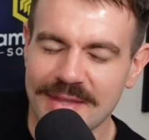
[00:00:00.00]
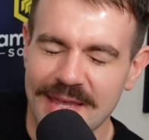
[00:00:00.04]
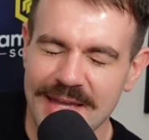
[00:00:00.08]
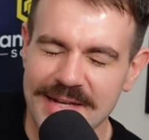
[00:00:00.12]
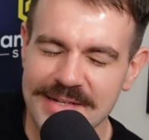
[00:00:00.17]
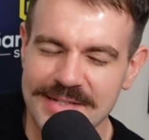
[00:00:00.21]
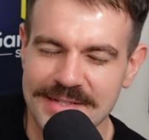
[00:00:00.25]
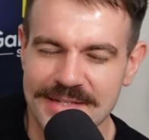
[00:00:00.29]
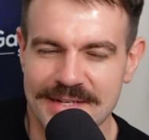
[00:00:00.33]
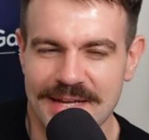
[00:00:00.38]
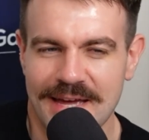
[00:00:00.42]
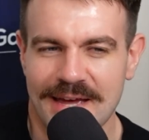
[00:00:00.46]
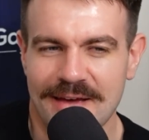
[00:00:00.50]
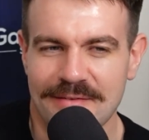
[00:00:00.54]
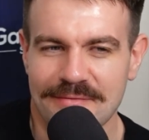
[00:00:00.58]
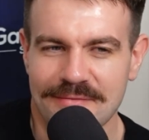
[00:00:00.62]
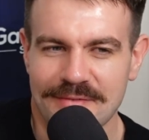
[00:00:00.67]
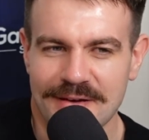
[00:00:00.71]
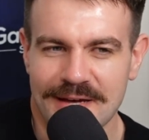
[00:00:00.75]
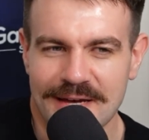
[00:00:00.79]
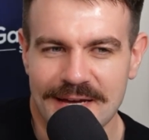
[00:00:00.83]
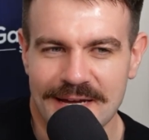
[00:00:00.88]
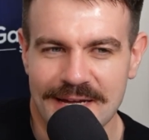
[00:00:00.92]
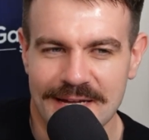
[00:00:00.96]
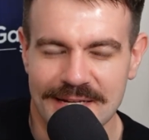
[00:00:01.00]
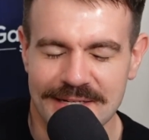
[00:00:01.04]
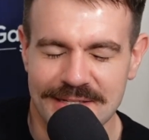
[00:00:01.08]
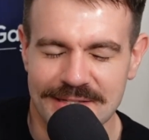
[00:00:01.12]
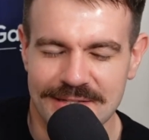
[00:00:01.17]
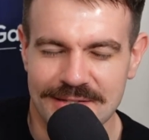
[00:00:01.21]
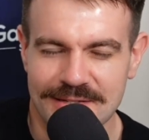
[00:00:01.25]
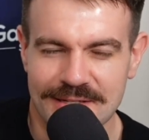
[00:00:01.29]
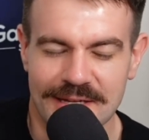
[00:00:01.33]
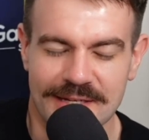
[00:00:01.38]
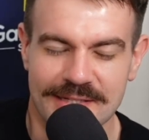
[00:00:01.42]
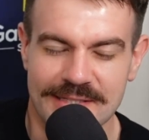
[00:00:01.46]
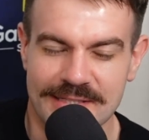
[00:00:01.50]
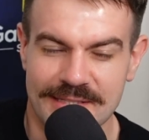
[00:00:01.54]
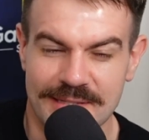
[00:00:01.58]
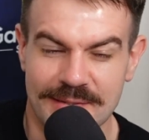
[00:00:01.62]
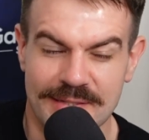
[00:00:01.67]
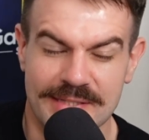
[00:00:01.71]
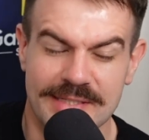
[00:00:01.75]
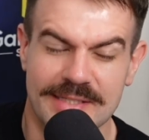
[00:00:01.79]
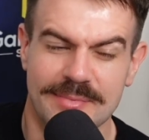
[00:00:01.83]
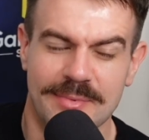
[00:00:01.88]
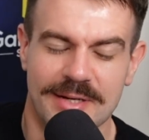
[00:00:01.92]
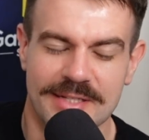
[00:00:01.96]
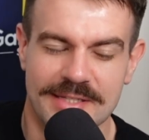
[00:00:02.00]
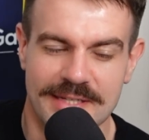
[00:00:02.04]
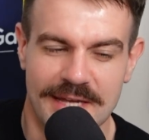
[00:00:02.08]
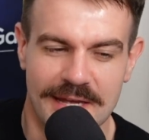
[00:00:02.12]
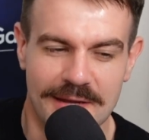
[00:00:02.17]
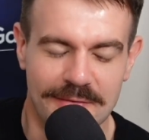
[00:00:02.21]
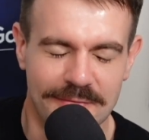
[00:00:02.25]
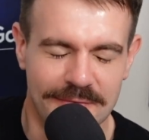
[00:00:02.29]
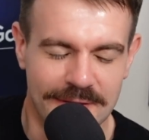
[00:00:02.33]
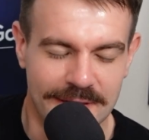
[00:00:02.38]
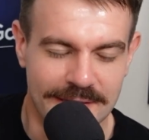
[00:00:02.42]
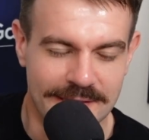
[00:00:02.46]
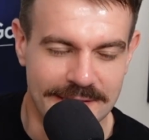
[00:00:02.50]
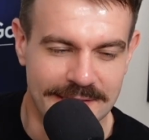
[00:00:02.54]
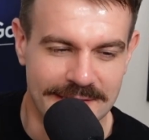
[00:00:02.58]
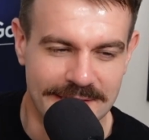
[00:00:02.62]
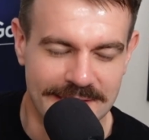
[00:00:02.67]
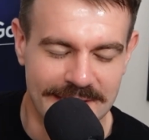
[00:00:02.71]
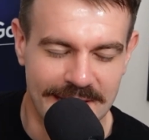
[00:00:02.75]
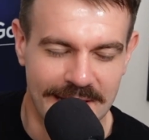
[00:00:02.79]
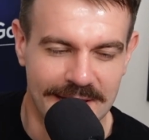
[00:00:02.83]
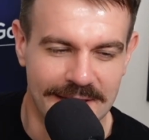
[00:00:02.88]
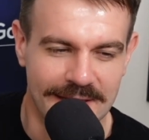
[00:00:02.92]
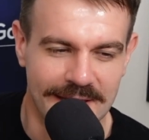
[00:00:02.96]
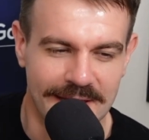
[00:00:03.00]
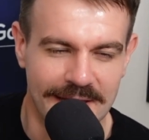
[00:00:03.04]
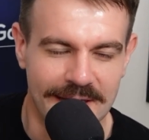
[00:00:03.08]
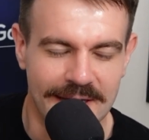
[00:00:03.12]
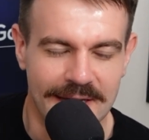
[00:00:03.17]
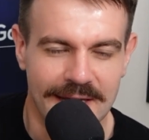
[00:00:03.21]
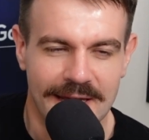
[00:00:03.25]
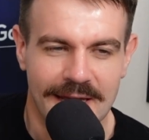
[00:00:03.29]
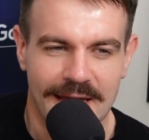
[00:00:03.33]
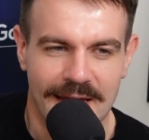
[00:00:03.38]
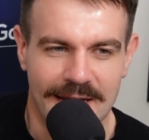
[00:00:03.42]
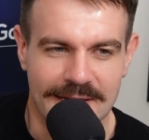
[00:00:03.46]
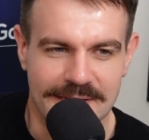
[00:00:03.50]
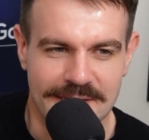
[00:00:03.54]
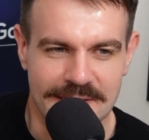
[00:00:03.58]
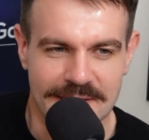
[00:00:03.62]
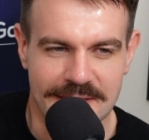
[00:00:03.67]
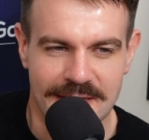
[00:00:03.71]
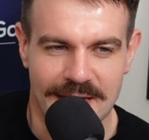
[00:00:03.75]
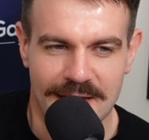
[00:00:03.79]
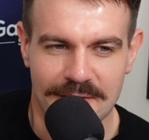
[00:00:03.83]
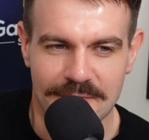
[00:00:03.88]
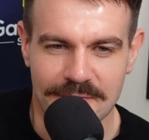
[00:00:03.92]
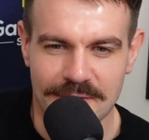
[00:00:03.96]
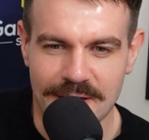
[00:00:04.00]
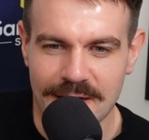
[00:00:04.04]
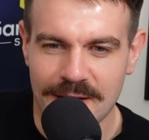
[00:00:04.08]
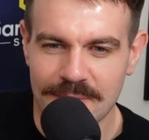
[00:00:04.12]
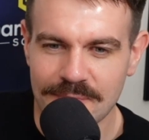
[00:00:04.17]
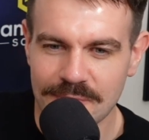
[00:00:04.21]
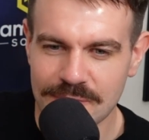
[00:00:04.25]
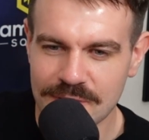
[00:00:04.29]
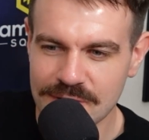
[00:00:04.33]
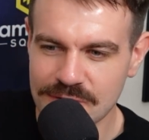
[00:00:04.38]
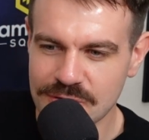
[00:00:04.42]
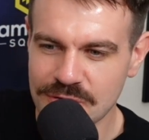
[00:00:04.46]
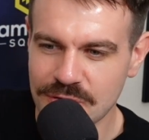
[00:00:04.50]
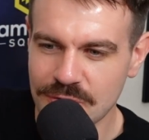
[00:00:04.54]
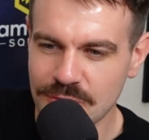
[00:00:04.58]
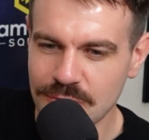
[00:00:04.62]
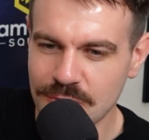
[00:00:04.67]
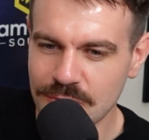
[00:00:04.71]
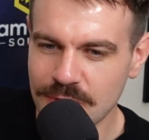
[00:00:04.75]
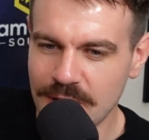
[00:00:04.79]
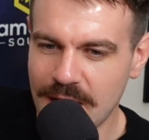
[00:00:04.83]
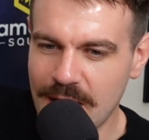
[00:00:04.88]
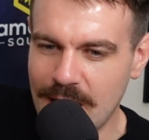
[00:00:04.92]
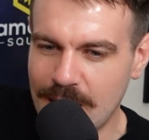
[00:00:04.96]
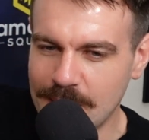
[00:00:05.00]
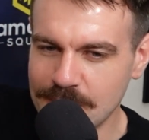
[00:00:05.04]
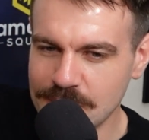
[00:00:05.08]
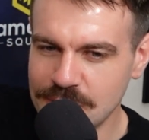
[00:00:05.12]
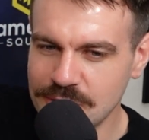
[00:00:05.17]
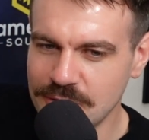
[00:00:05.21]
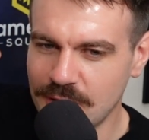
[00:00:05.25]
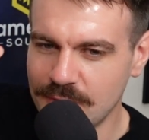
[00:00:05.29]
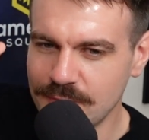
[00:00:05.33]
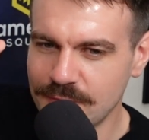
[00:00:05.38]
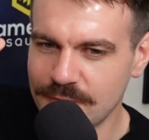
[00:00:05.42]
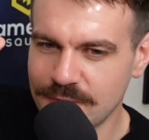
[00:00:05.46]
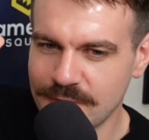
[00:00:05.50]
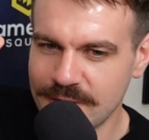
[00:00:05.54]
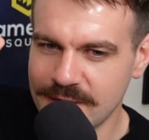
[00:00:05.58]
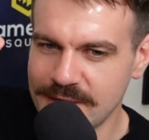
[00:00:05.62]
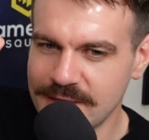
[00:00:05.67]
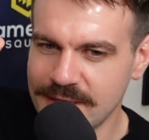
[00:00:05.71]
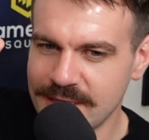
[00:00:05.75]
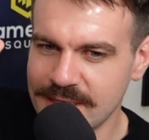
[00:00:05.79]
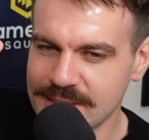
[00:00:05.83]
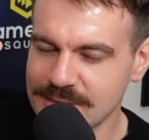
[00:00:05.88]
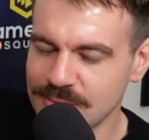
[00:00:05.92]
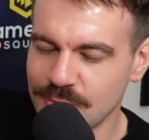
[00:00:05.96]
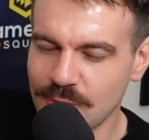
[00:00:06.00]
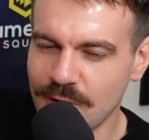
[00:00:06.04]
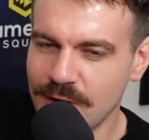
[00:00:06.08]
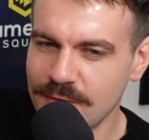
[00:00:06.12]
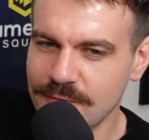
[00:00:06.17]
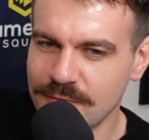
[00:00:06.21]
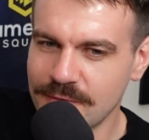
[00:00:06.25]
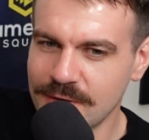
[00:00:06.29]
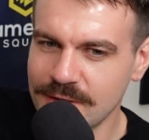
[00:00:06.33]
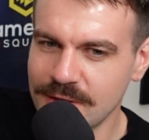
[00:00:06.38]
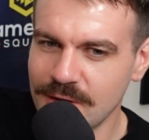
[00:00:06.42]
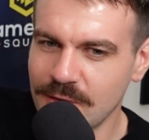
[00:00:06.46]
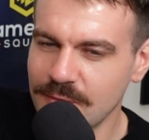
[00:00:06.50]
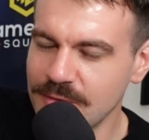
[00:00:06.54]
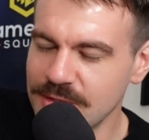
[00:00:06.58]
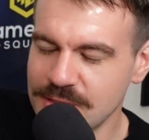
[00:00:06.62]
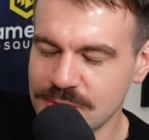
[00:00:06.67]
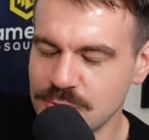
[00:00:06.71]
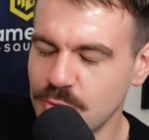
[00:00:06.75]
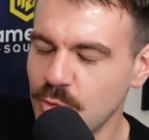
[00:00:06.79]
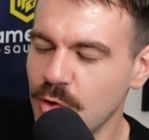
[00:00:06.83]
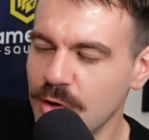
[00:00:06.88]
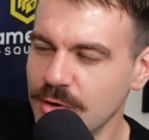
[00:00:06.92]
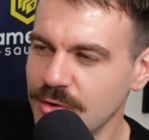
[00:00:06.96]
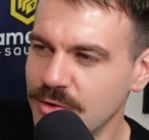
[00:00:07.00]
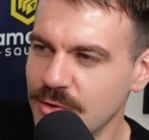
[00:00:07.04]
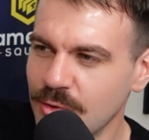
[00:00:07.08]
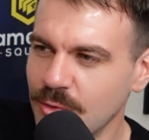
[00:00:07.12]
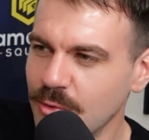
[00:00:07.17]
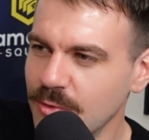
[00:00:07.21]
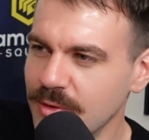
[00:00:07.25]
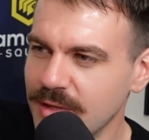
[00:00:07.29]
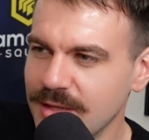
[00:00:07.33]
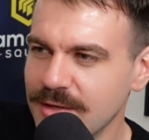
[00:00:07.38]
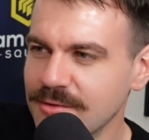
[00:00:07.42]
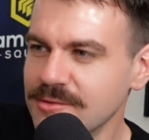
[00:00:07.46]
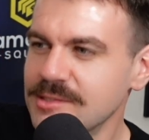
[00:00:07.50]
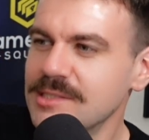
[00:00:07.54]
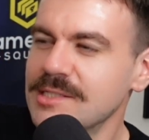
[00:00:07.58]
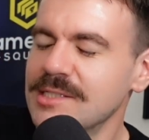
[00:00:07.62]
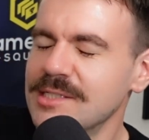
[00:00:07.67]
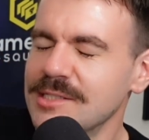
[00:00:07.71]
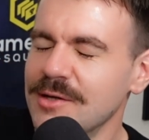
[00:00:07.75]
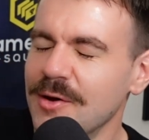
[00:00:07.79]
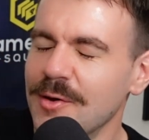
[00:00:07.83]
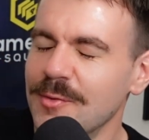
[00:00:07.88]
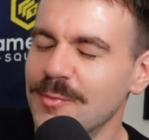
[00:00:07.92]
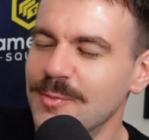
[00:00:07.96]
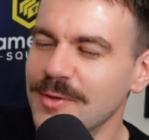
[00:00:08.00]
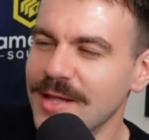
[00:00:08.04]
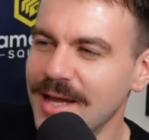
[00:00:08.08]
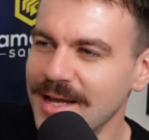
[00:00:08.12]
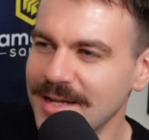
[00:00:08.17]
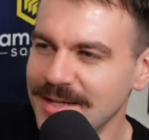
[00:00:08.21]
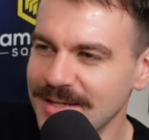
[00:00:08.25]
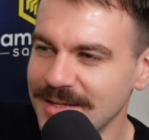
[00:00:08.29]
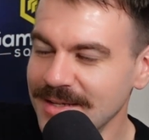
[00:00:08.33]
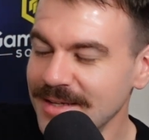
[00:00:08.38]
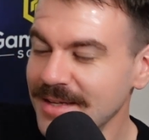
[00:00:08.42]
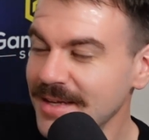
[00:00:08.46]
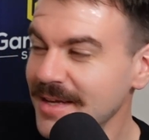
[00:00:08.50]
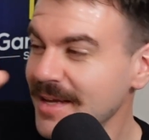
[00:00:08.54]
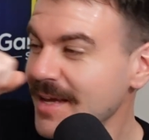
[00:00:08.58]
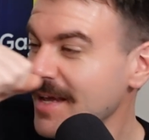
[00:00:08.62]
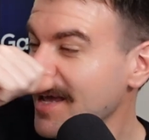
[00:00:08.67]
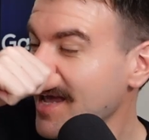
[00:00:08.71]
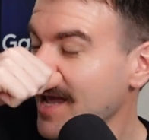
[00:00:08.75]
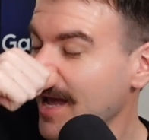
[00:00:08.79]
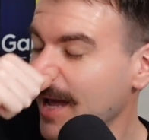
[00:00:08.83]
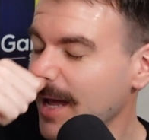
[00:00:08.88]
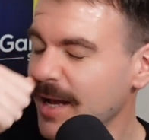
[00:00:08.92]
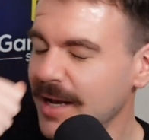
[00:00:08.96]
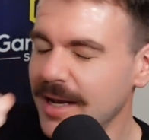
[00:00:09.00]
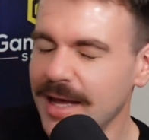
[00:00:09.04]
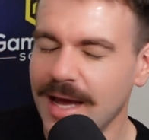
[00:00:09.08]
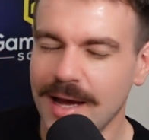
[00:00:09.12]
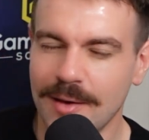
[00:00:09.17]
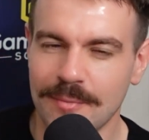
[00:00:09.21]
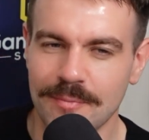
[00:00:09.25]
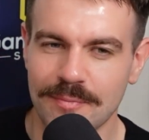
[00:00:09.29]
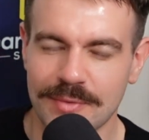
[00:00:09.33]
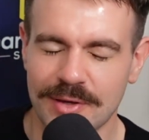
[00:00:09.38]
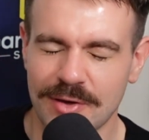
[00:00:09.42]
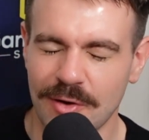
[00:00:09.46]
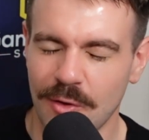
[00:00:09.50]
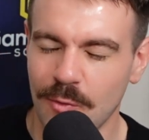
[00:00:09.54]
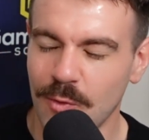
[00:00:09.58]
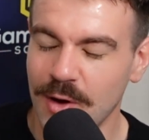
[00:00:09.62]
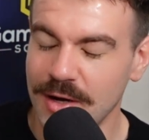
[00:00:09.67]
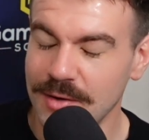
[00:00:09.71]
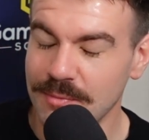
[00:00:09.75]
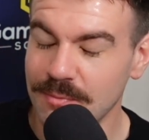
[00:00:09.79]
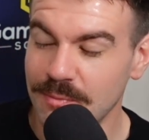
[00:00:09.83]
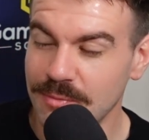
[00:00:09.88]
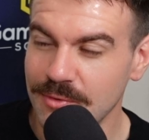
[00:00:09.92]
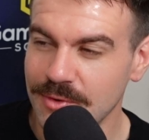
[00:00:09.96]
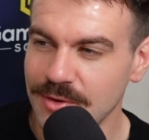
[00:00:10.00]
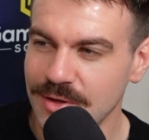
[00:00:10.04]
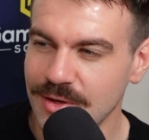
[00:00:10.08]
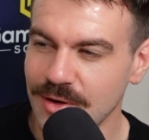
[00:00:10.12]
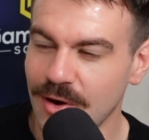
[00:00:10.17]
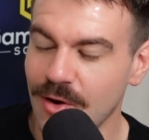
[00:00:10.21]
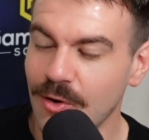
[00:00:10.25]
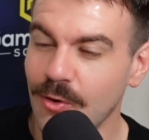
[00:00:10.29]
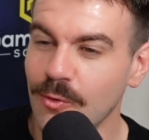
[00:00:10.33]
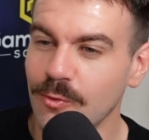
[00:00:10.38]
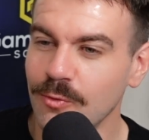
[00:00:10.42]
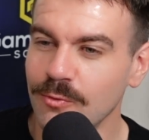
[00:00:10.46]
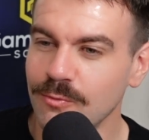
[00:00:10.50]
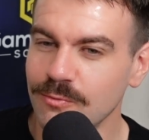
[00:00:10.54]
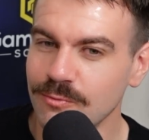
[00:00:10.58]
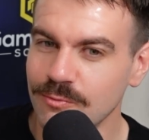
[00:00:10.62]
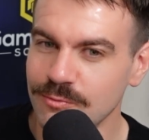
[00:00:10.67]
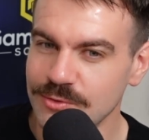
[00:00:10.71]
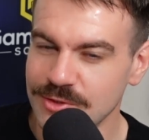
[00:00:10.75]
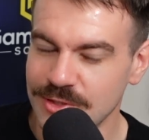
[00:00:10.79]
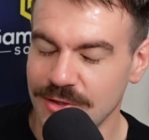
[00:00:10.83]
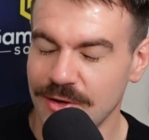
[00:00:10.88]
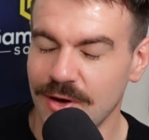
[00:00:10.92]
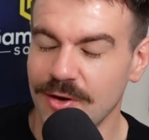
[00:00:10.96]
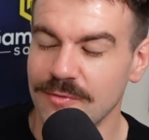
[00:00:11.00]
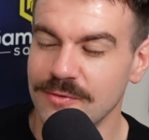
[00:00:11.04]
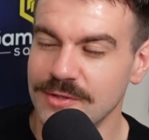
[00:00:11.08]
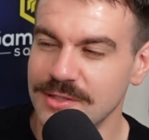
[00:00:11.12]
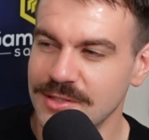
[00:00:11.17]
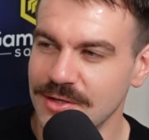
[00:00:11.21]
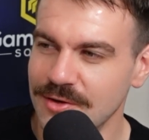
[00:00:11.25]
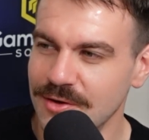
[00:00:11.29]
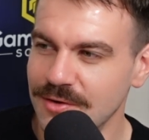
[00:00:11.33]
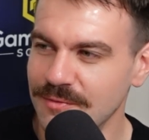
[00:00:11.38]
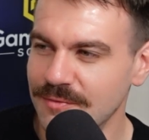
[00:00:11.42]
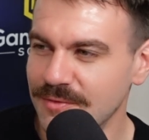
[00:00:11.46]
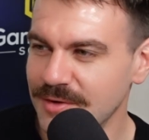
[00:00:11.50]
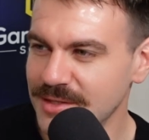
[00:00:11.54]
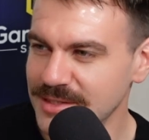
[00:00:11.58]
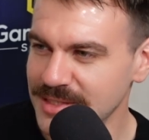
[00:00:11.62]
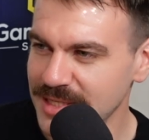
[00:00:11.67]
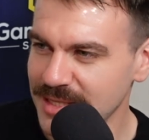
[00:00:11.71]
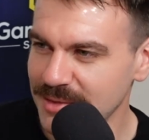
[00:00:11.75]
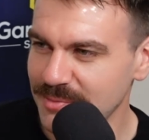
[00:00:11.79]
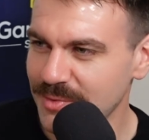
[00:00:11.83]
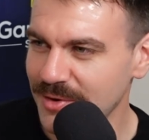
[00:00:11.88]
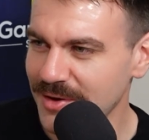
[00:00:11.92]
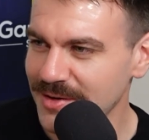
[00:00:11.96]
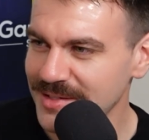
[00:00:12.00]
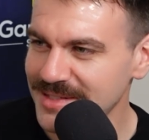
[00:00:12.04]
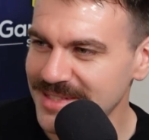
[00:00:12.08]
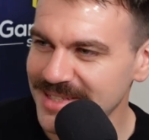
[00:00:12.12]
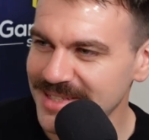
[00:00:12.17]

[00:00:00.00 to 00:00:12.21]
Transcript: he did have, uh, yeah, he's, he's in my team for the listeners out there. He did have um, two arm chop free kicks right in front of goal that just weren't called, and they yeah. were so blatant and um, got one goal to overturn because he hit the post.